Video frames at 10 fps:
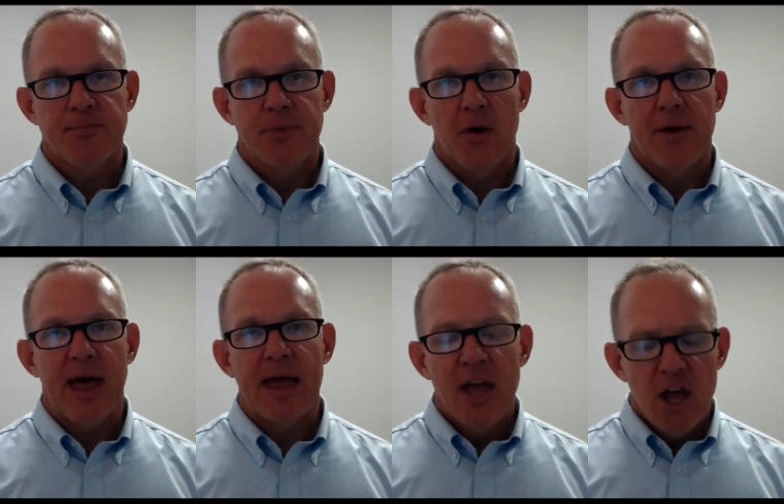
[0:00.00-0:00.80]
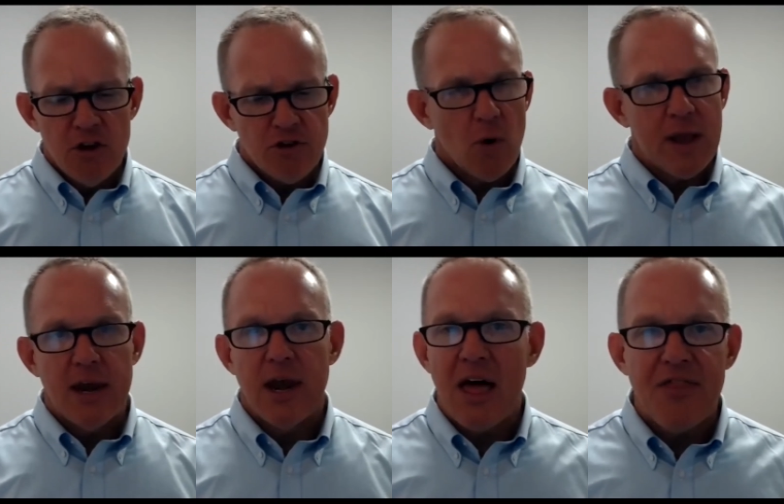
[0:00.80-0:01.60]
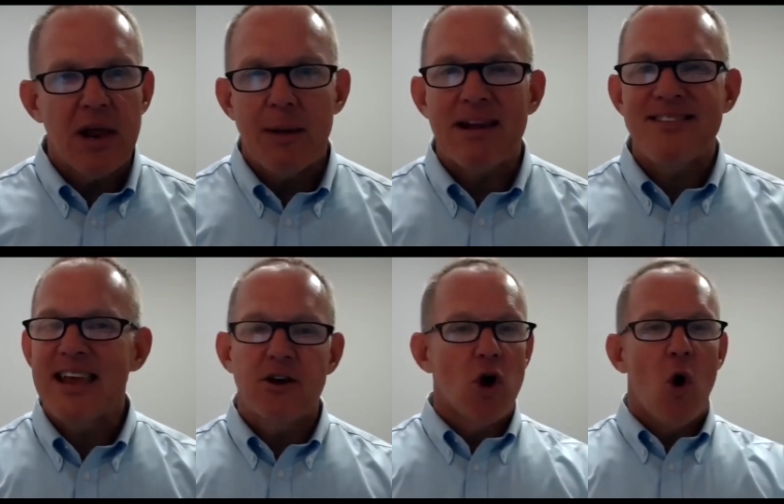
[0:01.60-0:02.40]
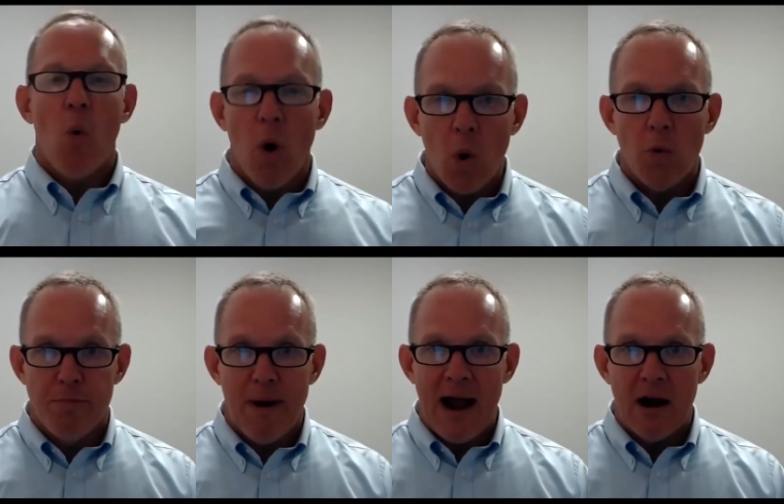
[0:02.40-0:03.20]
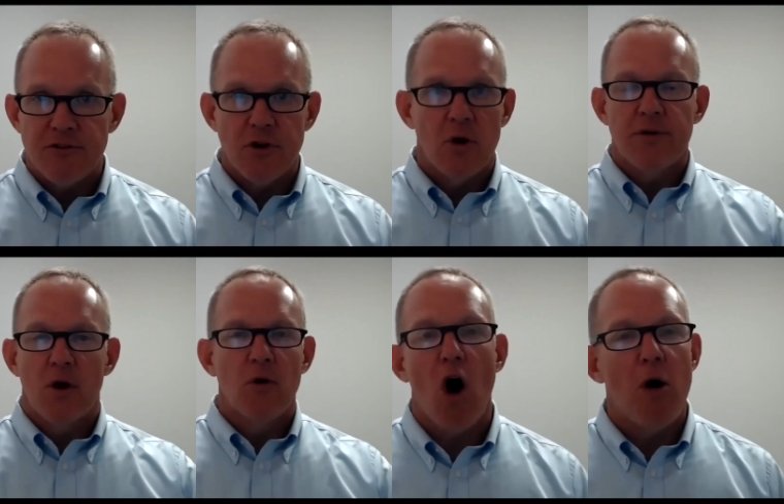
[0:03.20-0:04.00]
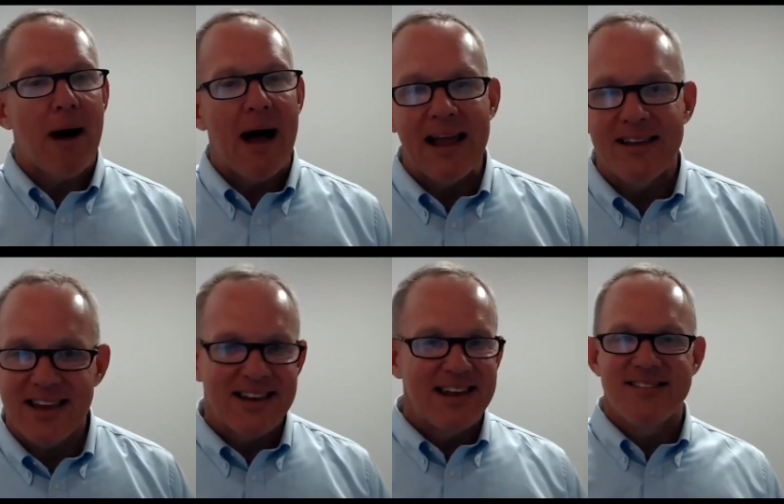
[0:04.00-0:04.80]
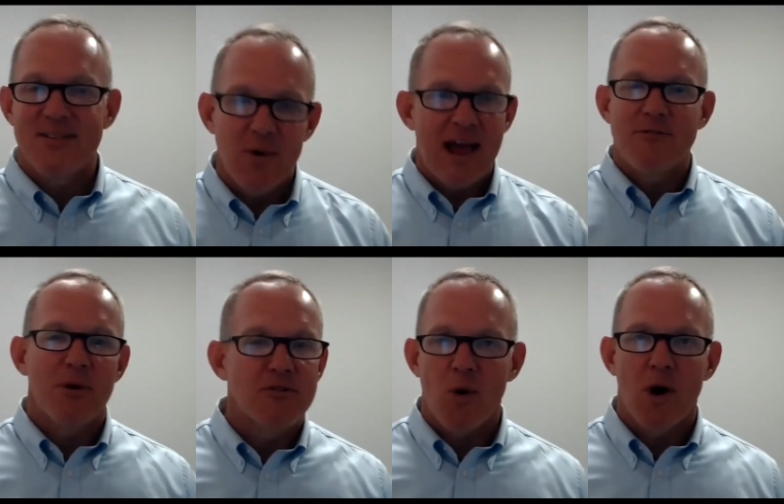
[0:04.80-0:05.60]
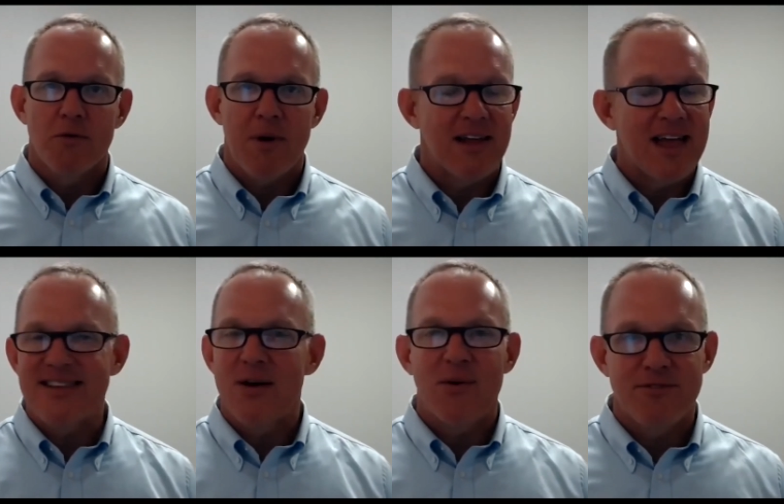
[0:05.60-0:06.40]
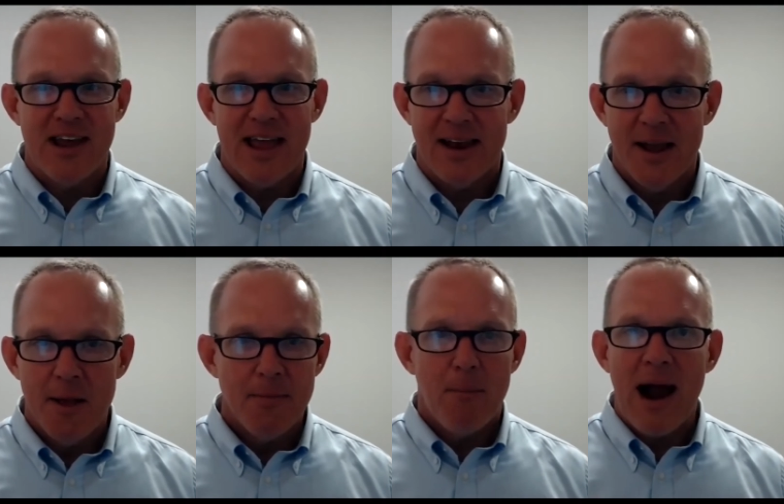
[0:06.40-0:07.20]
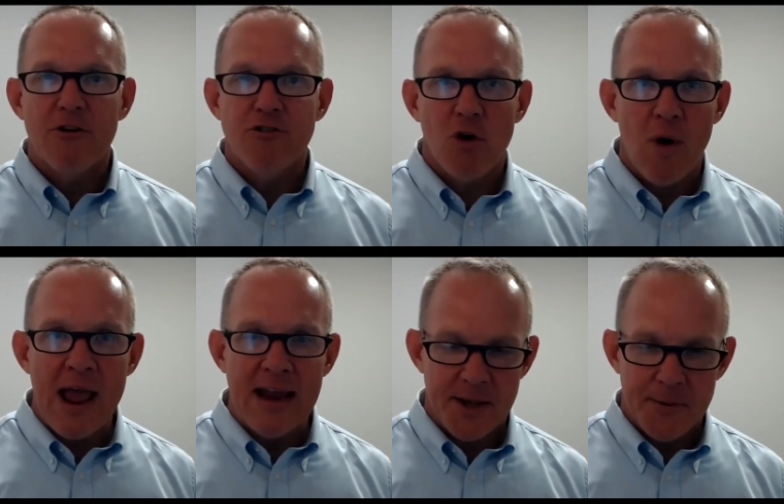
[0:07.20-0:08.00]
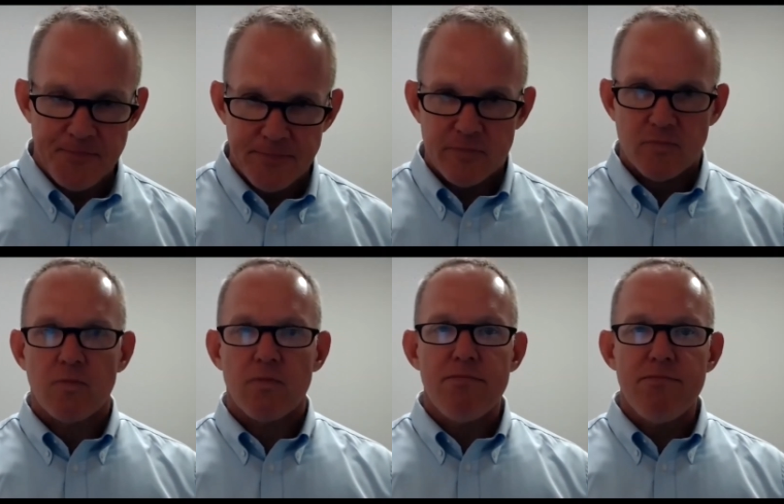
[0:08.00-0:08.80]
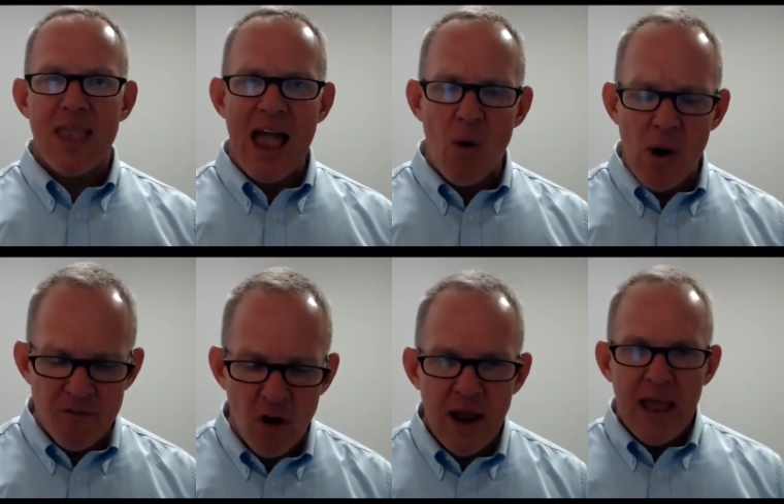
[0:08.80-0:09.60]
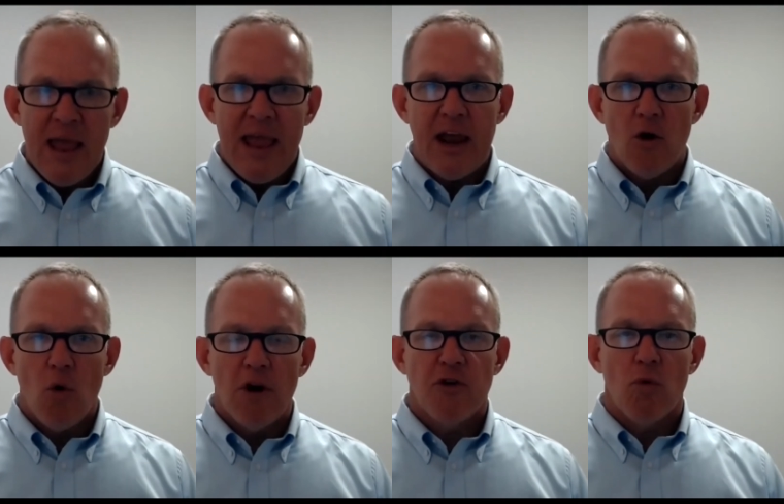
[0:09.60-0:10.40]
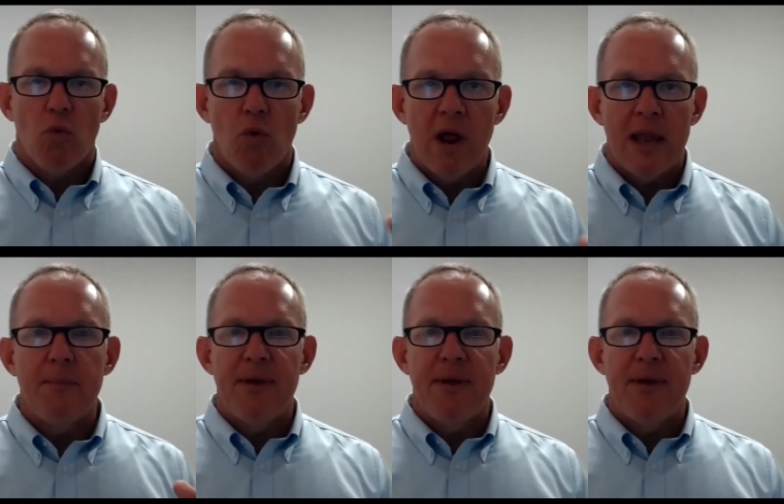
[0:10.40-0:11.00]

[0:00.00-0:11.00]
Okay. So again, nothing, I'm not saying don't work with buyers. Don't call Mike and say, Deane said we're not supposed to work with buyers. That's not what I'm saying. Buyers are great. However, in order to really be